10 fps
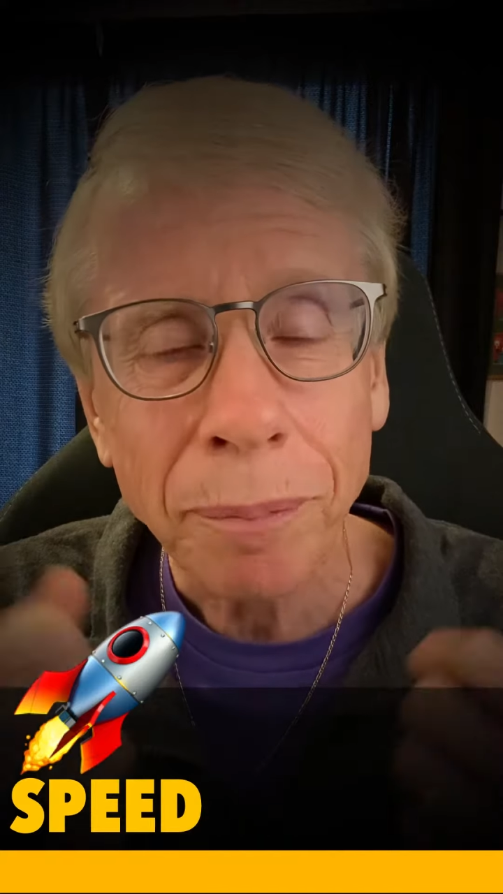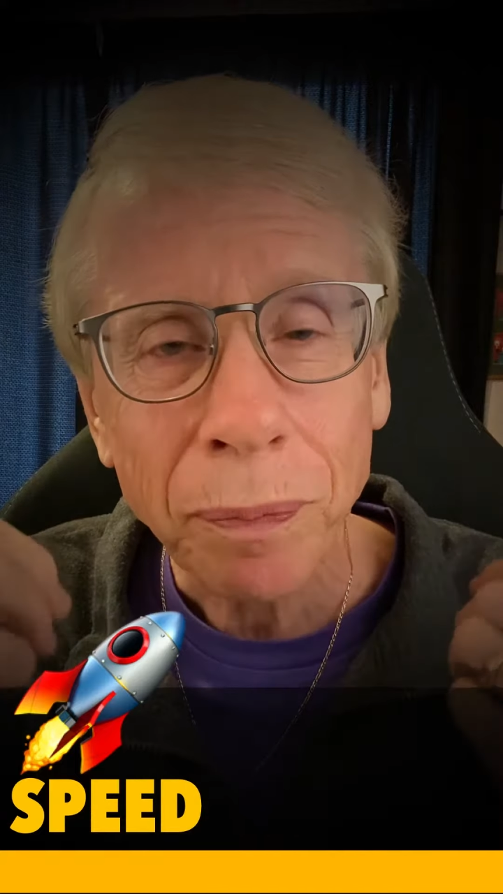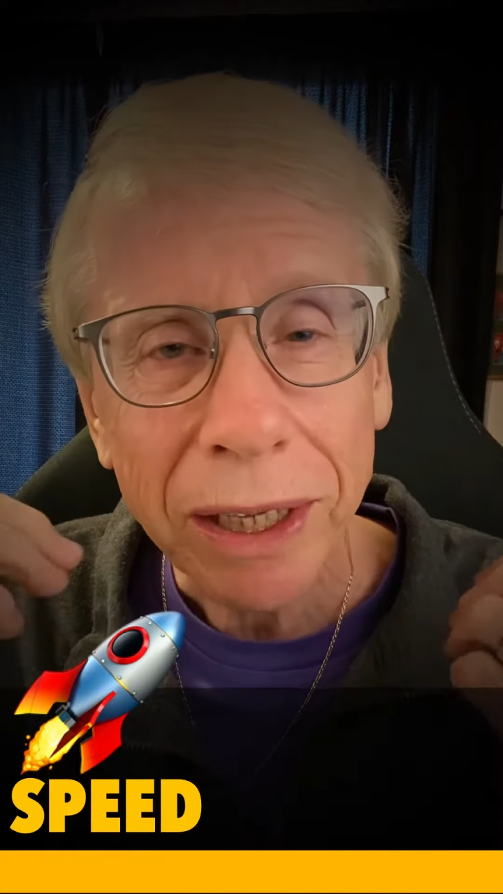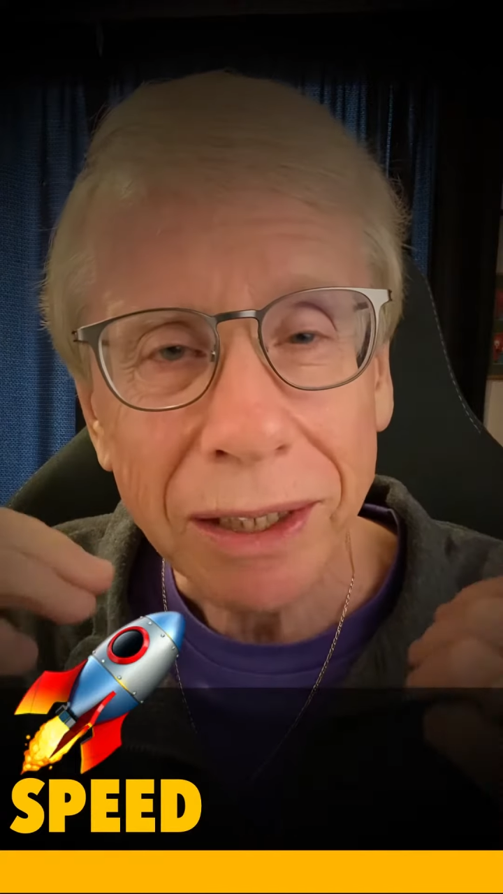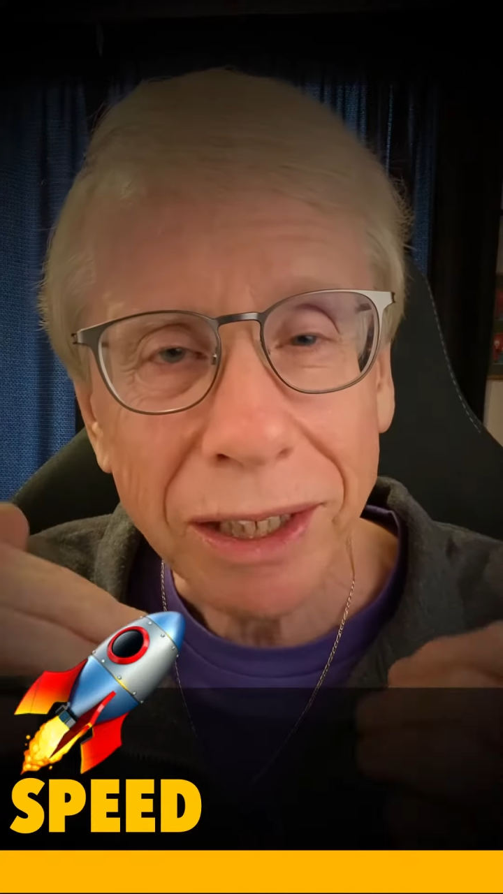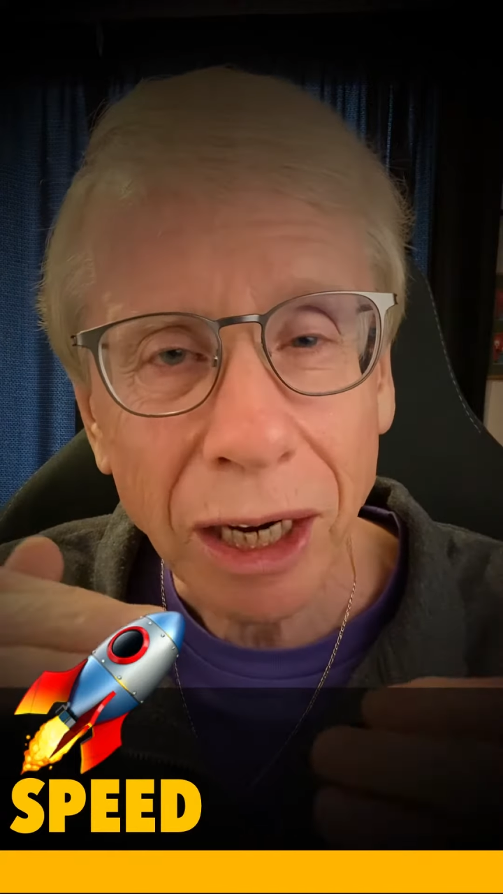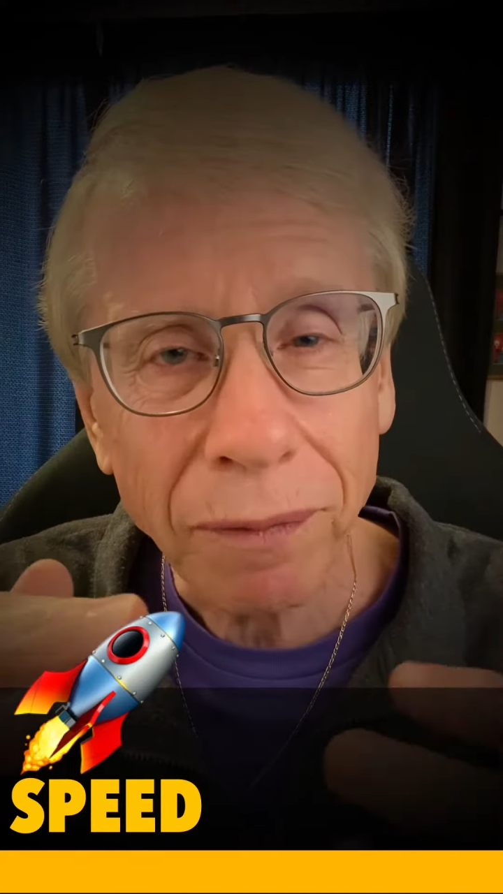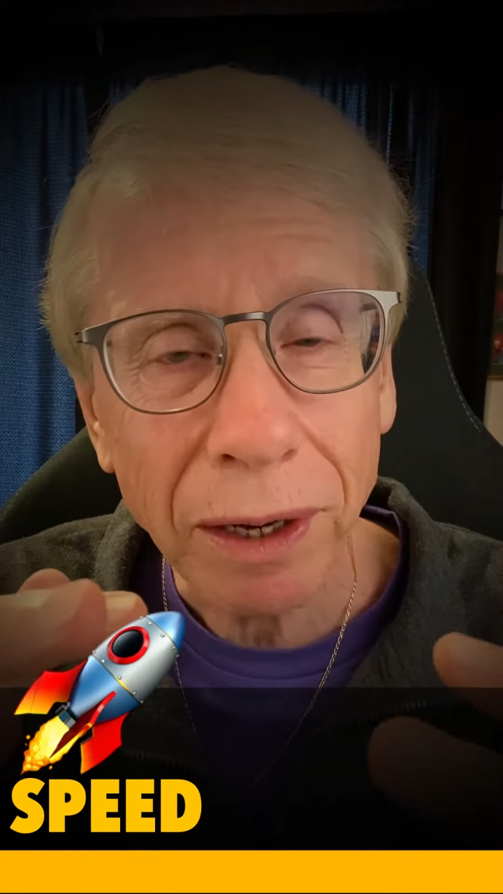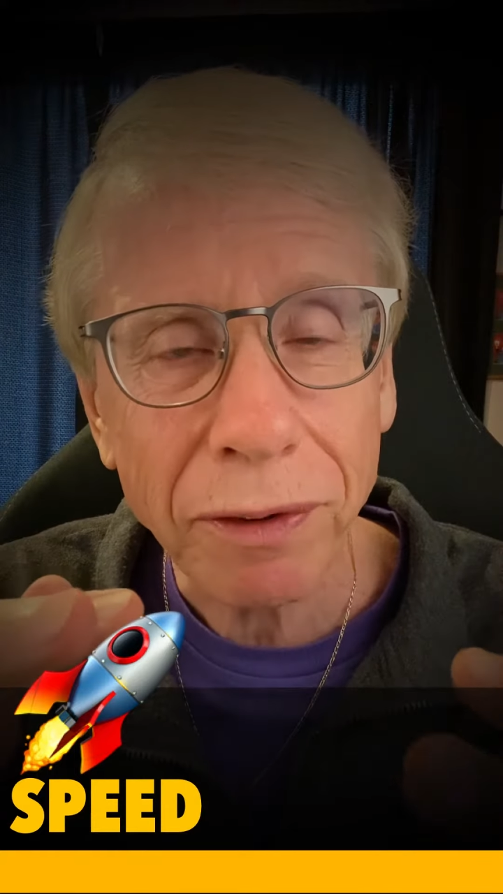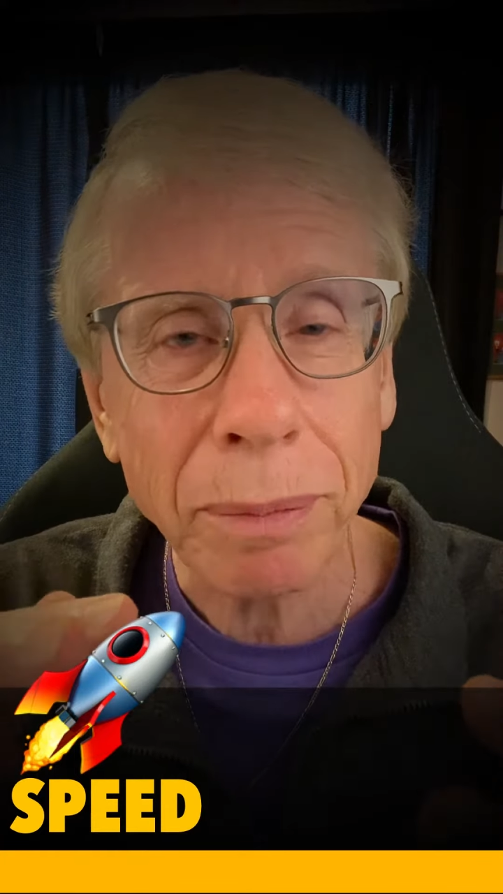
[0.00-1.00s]
and self
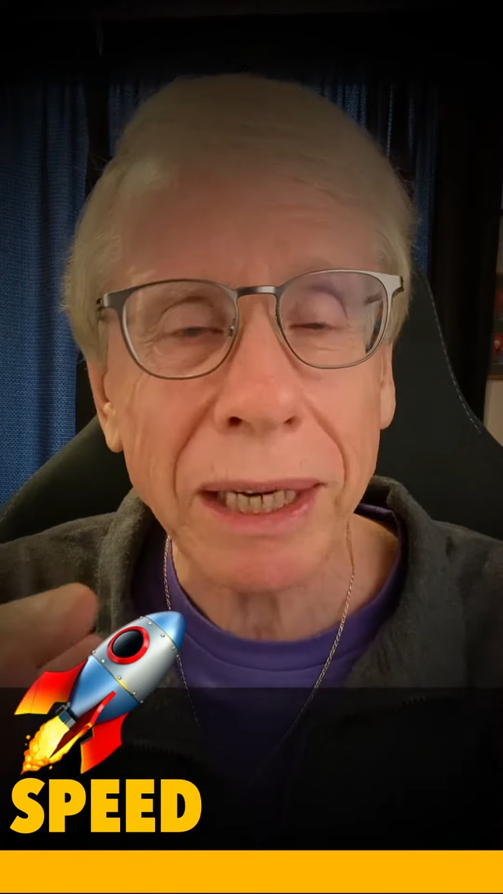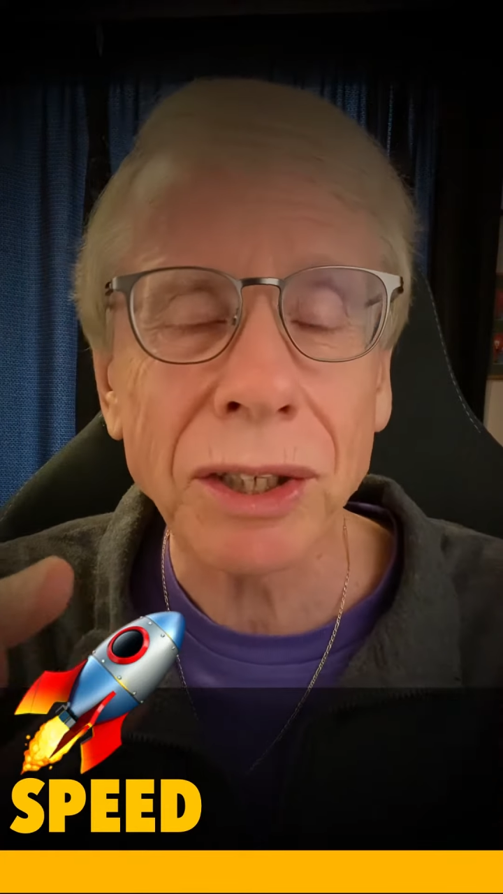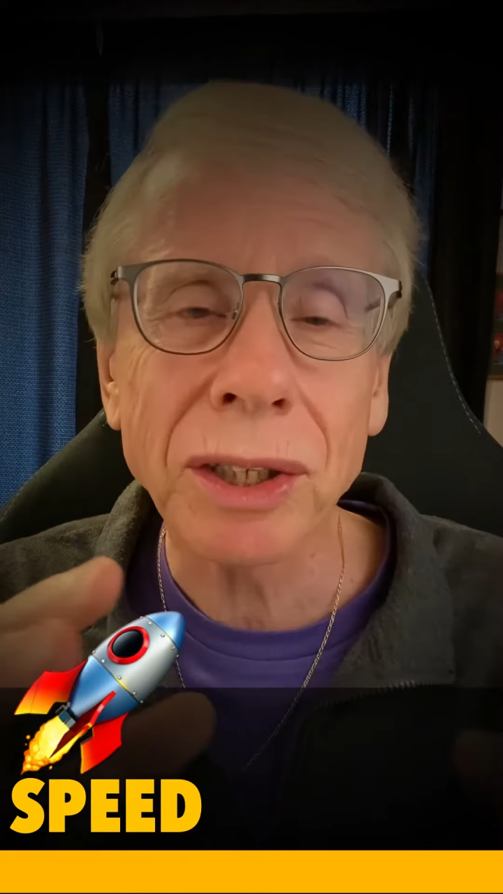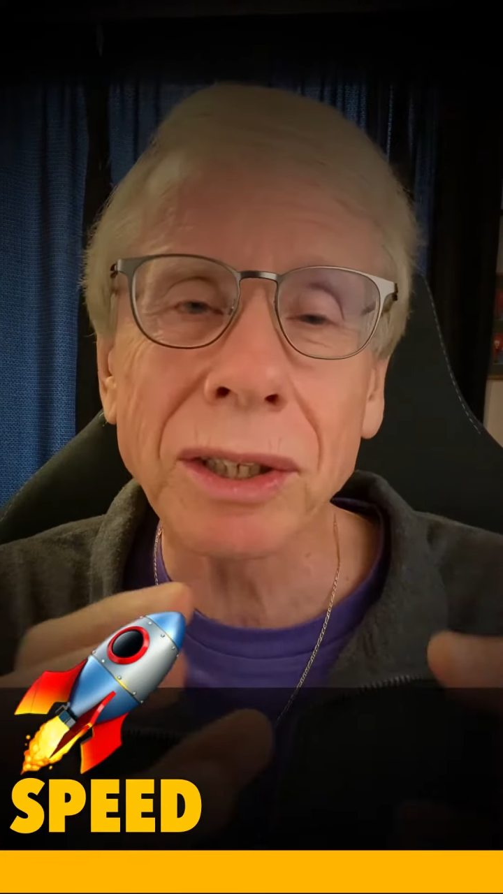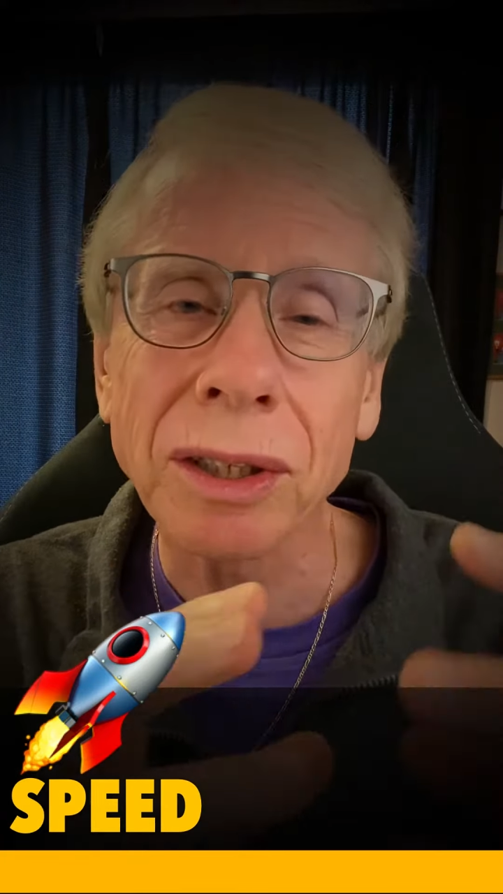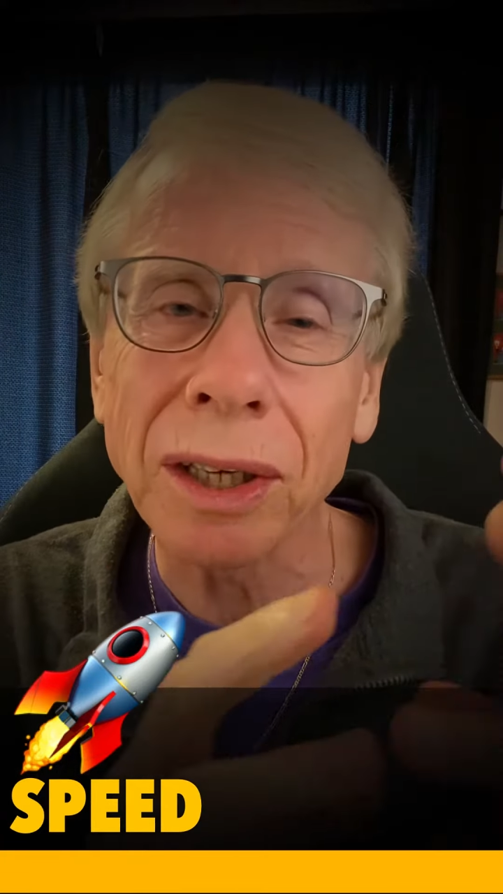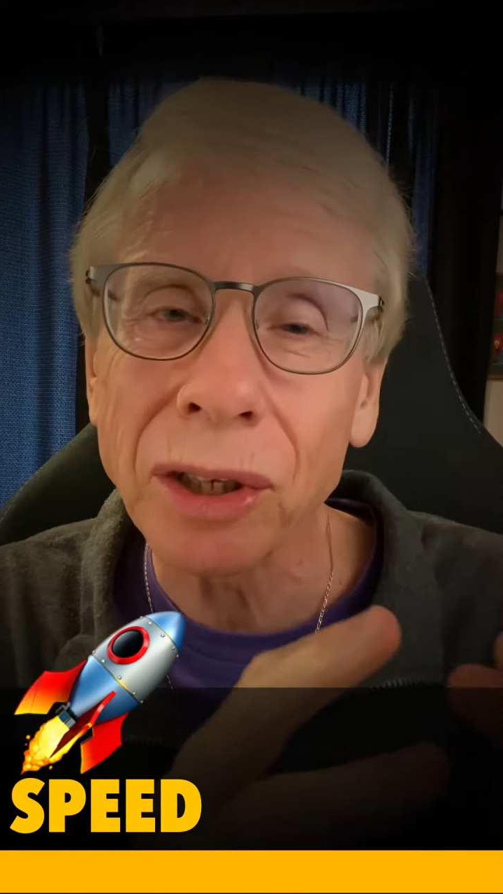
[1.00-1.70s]
affirmations and